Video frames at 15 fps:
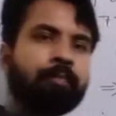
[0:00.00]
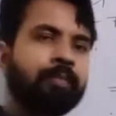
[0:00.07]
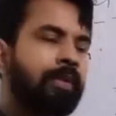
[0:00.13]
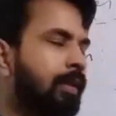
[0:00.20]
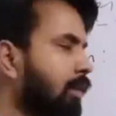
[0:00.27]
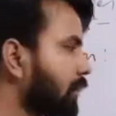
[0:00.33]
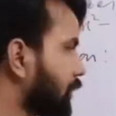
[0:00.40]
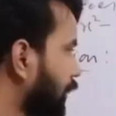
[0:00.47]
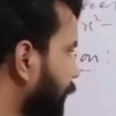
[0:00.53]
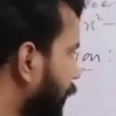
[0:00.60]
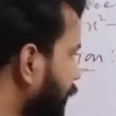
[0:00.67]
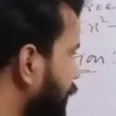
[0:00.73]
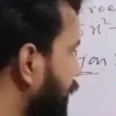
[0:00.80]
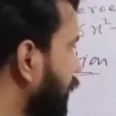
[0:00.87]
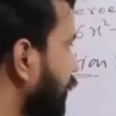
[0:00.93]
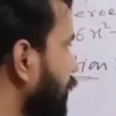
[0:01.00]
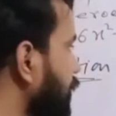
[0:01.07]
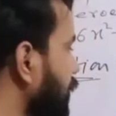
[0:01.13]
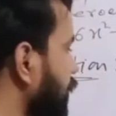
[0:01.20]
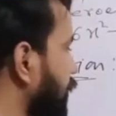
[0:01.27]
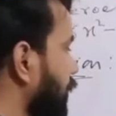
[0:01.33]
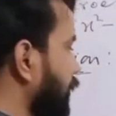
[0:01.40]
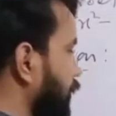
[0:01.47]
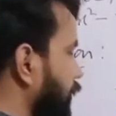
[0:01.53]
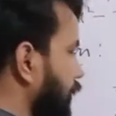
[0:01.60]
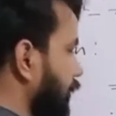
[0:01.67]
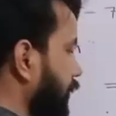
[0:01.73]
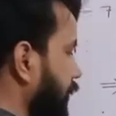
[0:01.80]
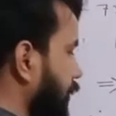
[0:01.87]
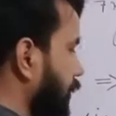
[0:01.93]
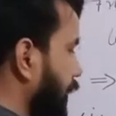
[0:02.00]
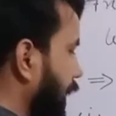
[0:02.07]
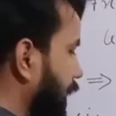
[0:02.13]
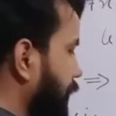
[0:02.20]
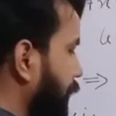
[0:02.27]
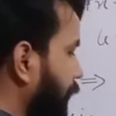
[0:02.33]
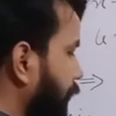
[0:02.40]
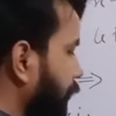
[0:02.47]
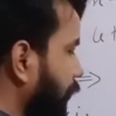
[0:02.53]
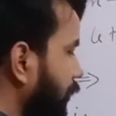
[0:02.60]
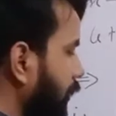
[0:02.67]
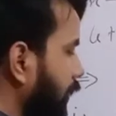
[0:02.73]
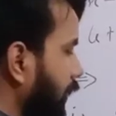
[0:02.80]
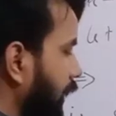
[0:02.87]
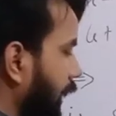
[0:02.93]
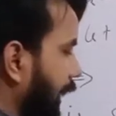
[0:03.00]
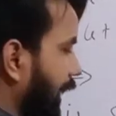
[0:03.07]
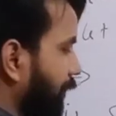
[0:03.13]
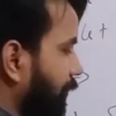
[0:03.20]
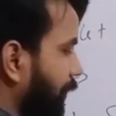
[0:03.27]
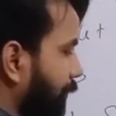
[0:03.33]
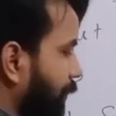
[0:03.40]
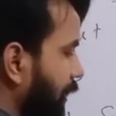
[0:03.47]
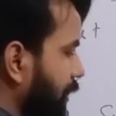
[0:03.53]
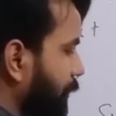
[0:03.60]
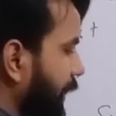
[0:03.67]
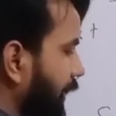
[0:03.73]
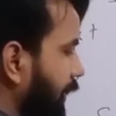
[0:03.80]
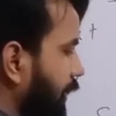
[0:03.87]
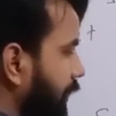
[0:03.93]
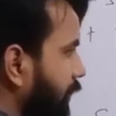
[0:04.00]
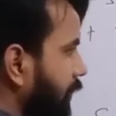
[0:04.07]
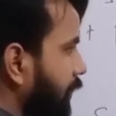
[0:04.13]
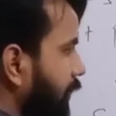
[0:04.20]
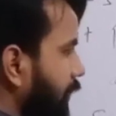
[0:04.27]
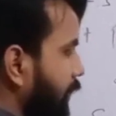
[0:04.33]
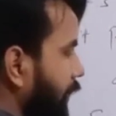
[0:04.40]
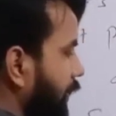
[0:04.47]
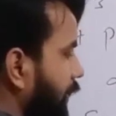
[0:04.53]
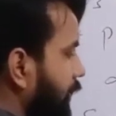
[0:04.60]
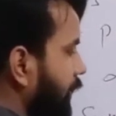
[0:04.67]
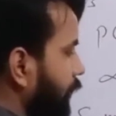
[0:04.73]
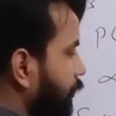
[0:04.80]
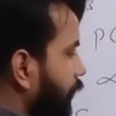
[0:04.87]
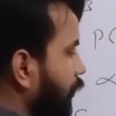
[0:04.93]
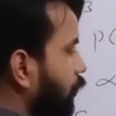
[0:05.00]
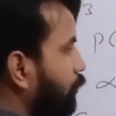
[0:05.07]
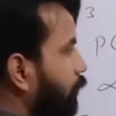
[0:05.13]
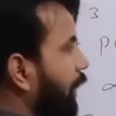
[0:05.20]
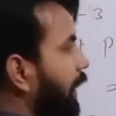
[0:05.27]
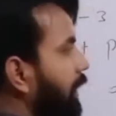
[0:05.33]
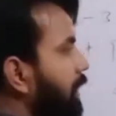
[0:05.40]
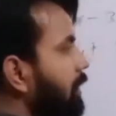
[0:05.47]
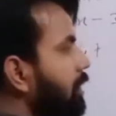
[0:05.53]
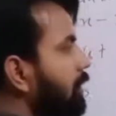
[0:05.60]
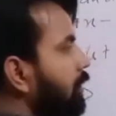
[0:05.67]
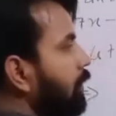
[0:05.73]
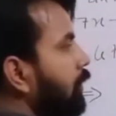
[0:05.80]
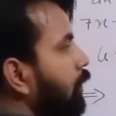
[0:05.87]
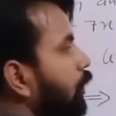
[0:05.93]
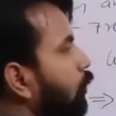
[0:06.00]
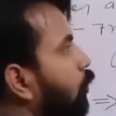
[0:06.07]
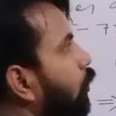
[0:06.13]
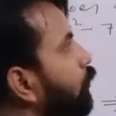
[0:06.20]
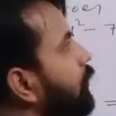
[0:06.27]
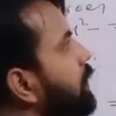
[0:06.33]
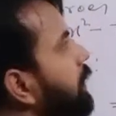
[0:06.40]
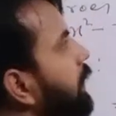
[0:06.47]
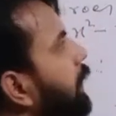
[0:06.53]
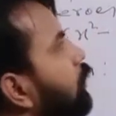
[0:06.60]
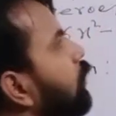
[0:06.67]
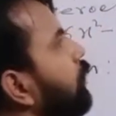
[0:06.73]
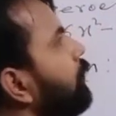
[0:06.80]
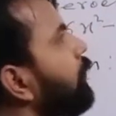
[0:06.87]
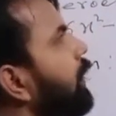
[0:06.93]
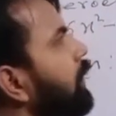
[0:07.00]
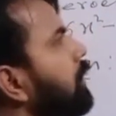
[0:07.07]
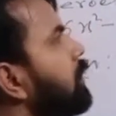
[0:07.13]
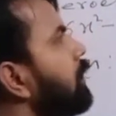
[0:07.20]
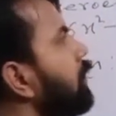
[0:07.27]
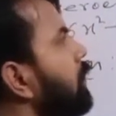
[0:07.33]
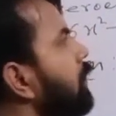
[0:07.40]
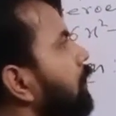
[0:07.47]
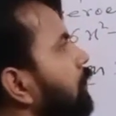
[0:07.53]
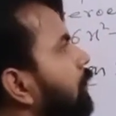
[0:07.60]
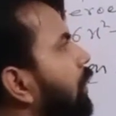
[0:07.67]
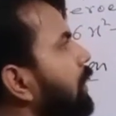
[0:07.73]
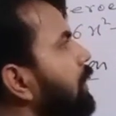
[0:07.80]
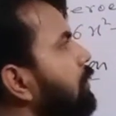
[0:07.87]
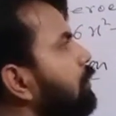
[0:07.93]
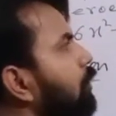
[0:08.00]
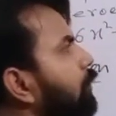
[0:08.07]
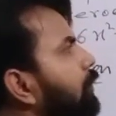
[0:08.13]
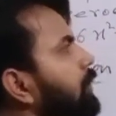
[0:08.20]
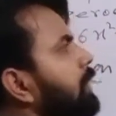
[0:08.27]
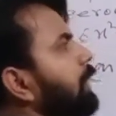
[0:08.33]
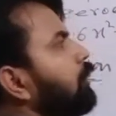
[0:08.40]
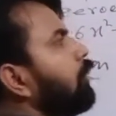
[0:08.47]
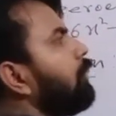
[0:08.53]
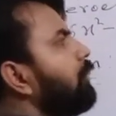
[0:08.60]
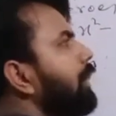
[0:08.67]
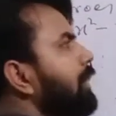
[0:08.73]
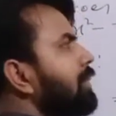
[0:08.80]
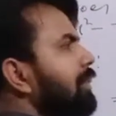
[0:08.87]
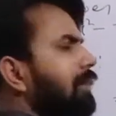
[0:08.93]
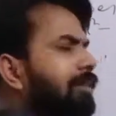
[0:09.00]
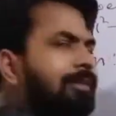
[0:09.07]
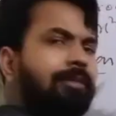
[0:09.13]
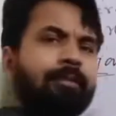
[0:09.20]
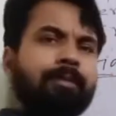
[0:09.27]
Sum of zeros, as before, alpha plus beta is equal to minus coefficient of x. What is coefficient of x here?